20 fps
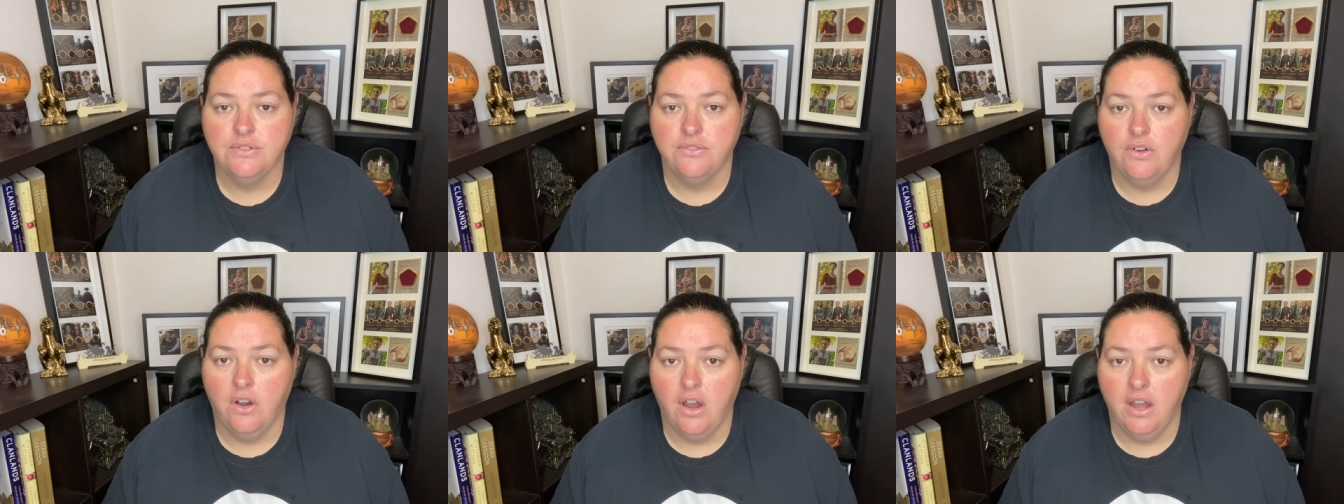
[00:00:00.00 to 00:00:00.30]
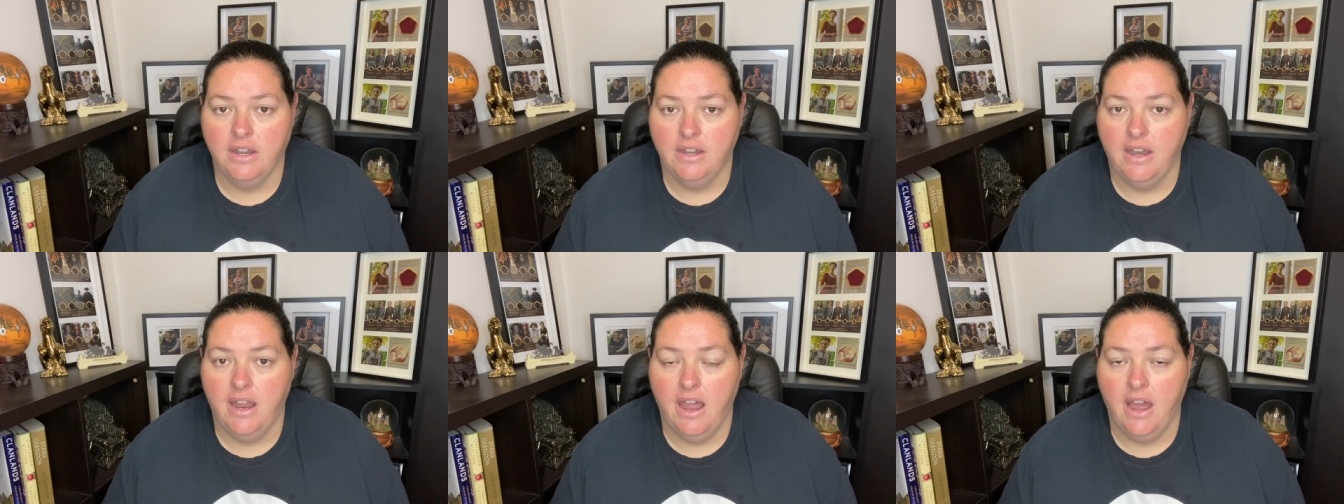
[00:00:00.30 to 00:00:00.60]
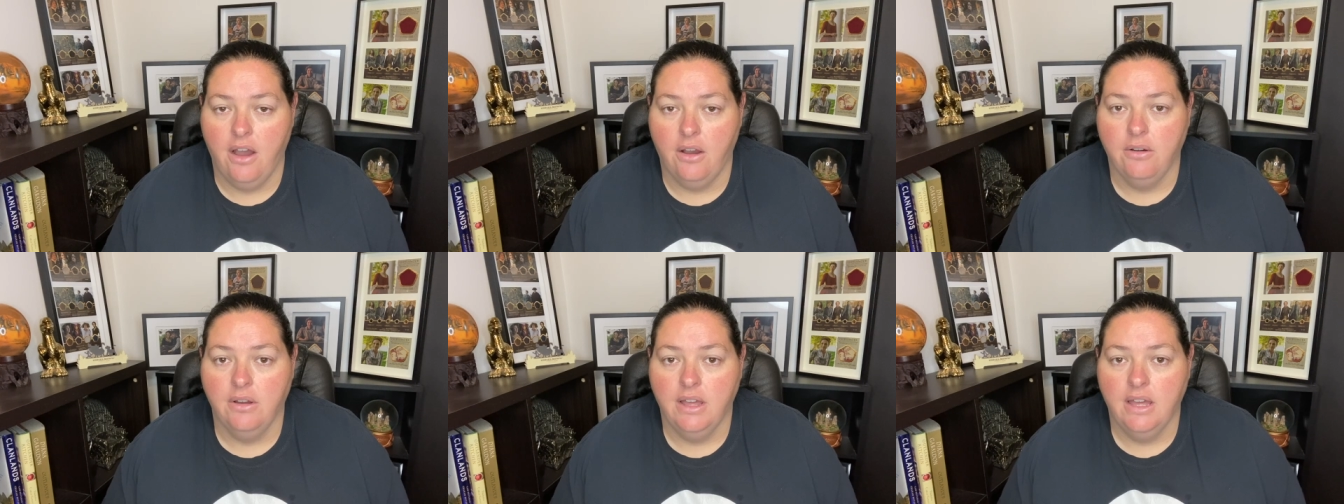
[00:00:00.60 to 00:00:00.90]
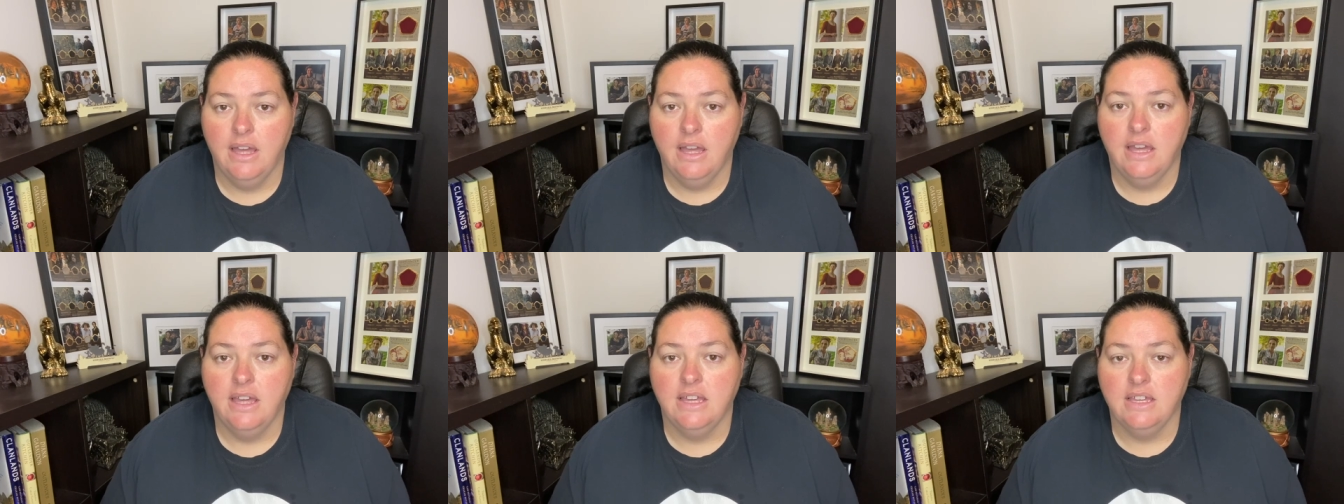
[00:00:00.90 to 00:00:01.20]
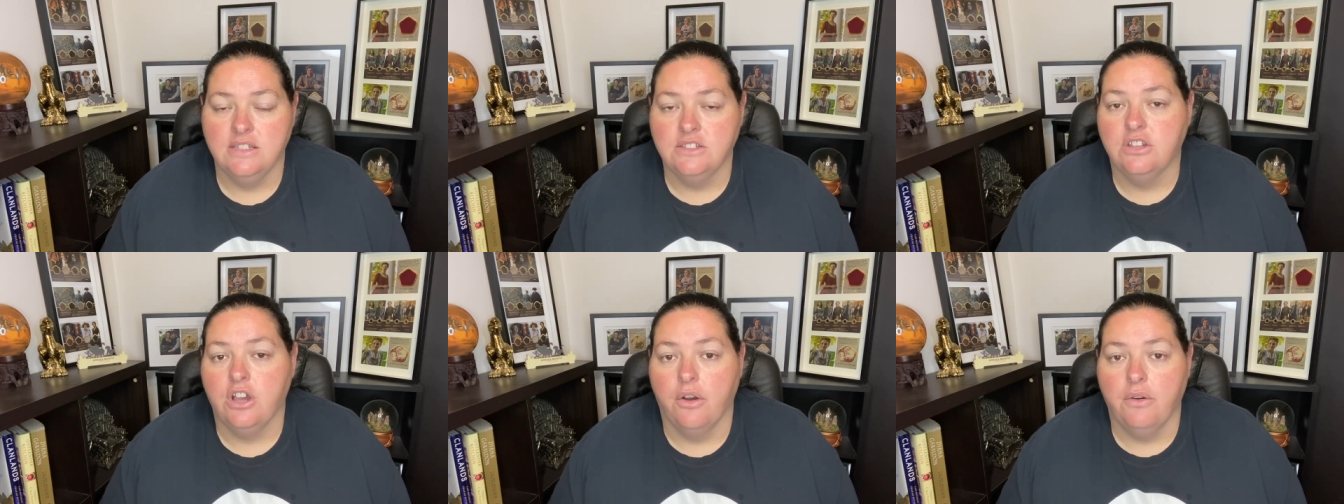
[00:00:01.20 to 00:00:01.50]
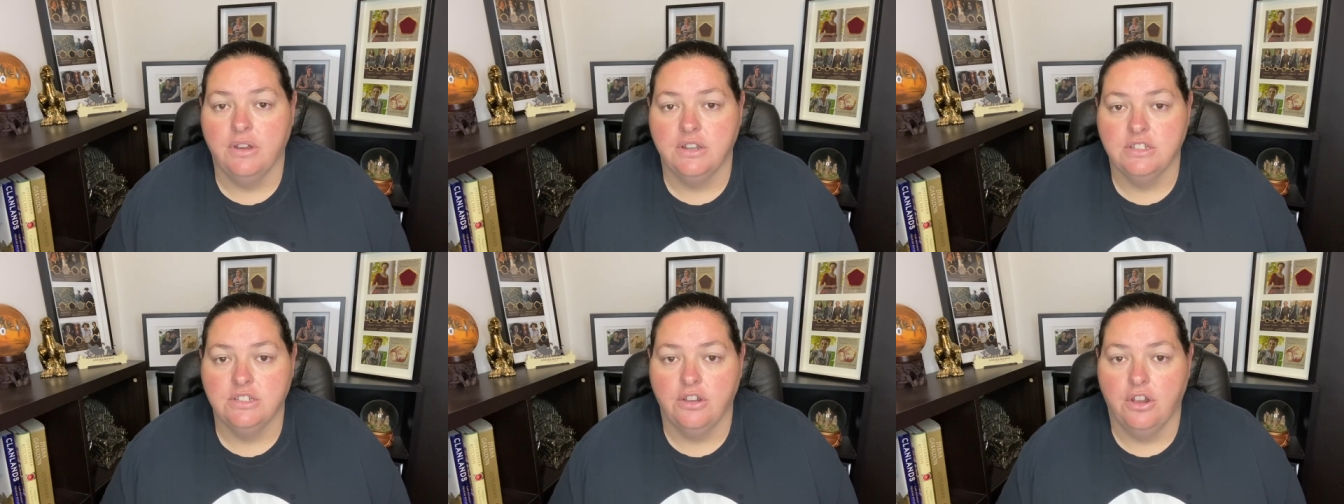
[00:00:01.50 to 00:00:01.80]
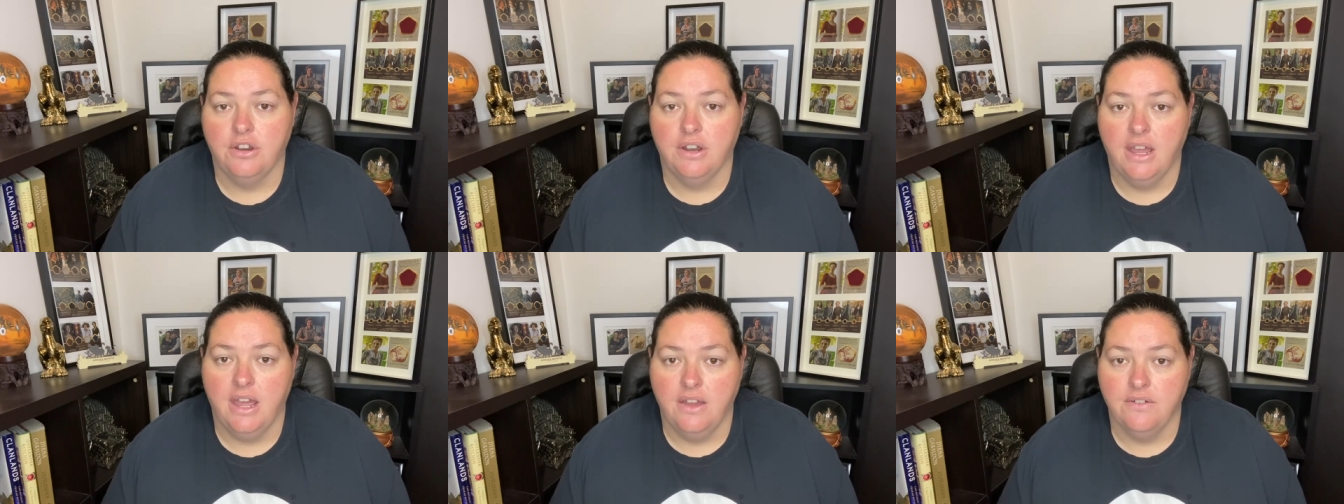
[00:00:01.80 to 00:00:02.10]
fine now he's going to
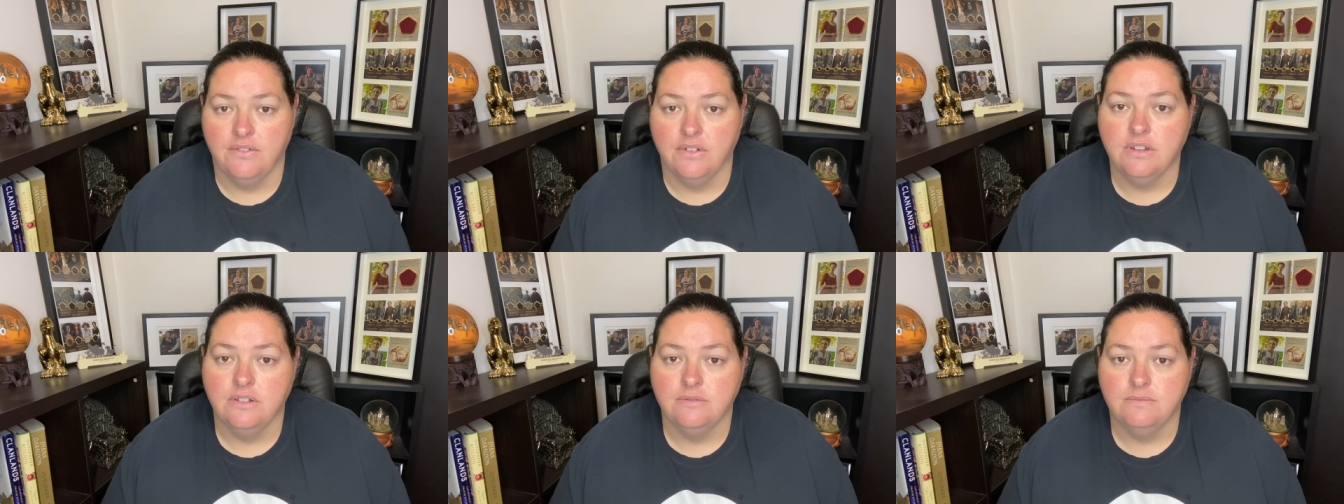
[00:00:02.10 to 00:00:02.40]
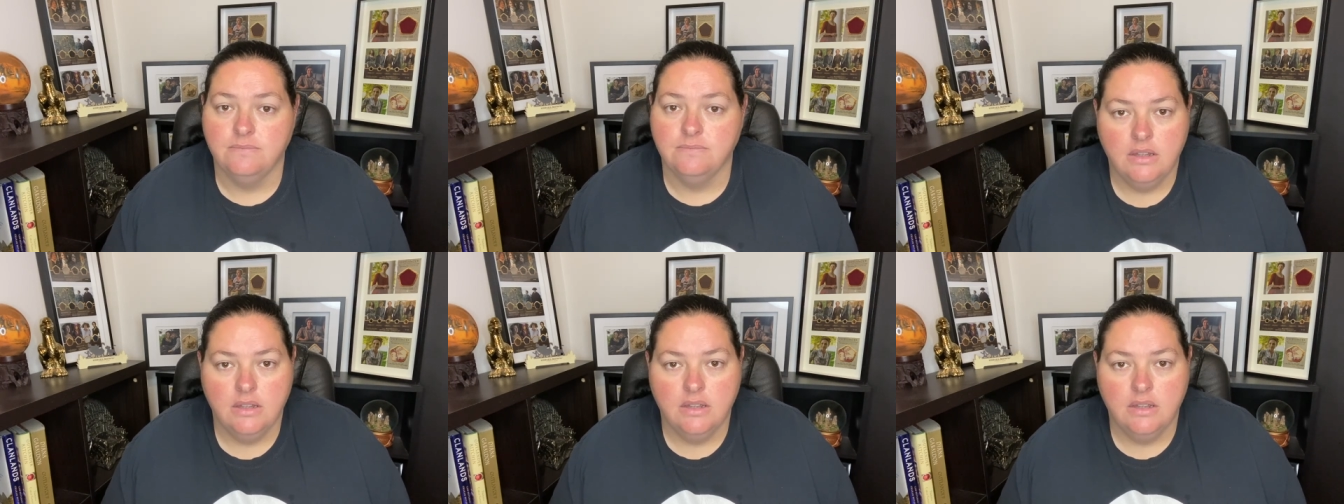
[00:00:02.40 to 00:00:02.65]
go to heaven.